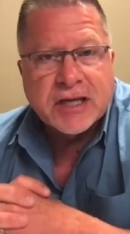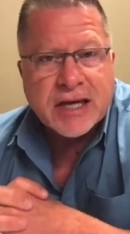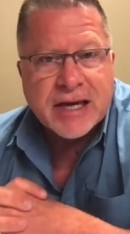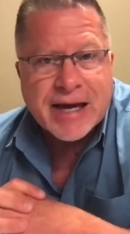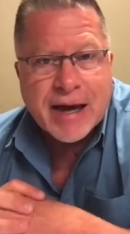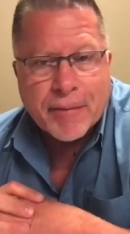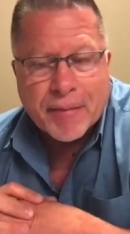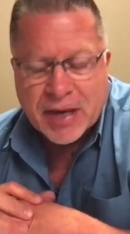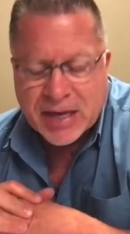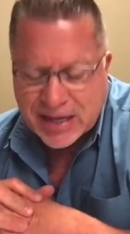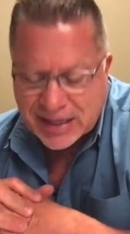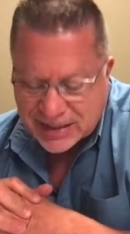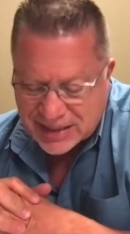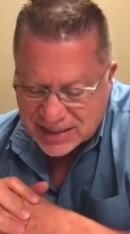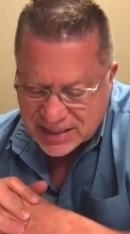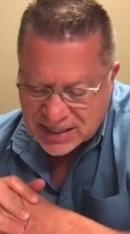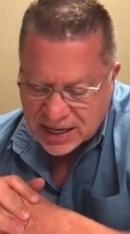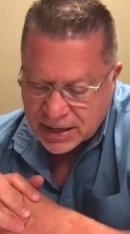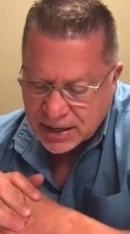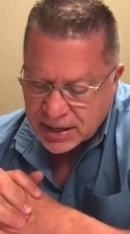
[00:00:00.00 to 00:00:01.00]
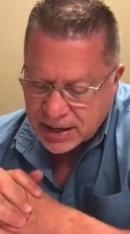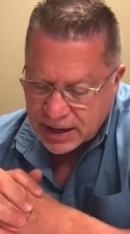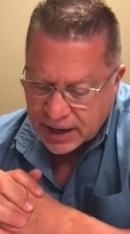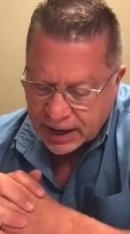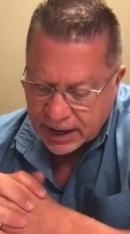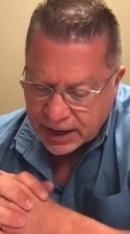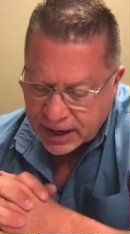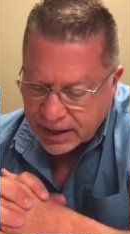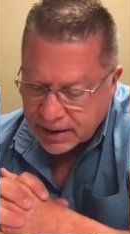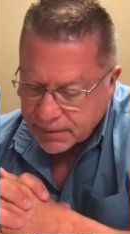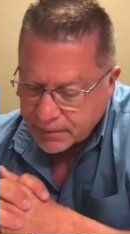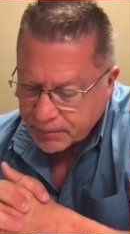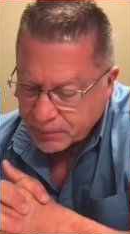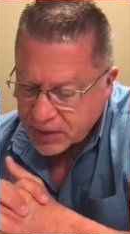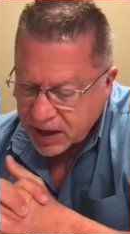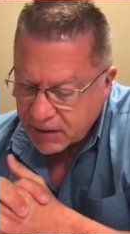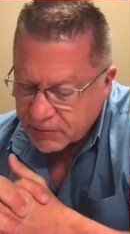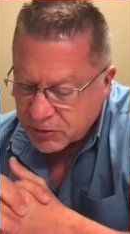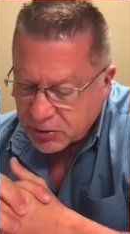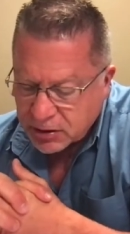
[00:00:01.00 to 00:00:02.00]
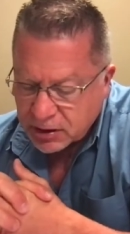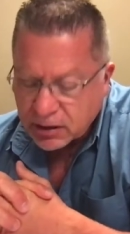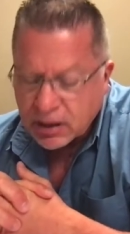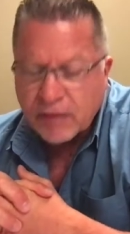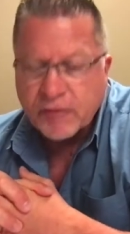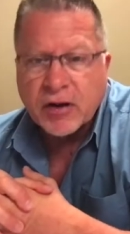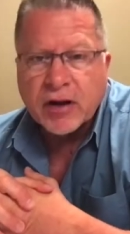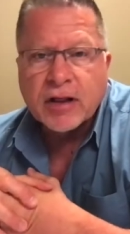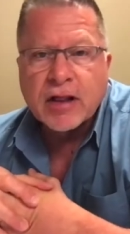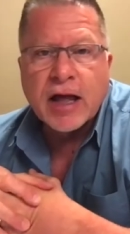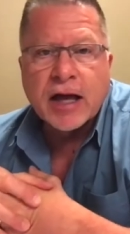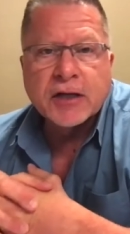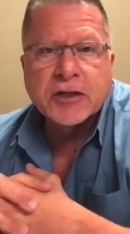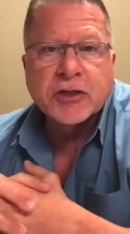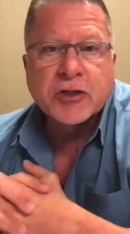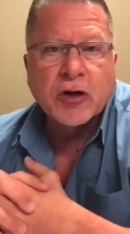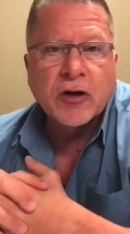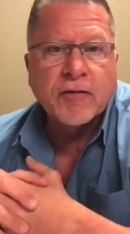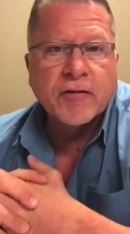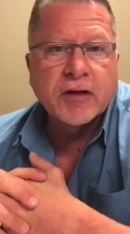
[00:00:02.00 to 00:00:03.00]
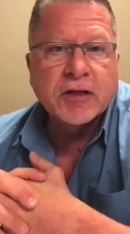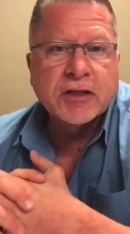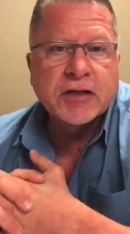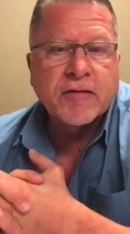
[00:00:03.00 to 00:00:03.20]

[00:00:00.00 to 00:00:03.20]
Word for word: coming Sunday after the 11 o'clock service.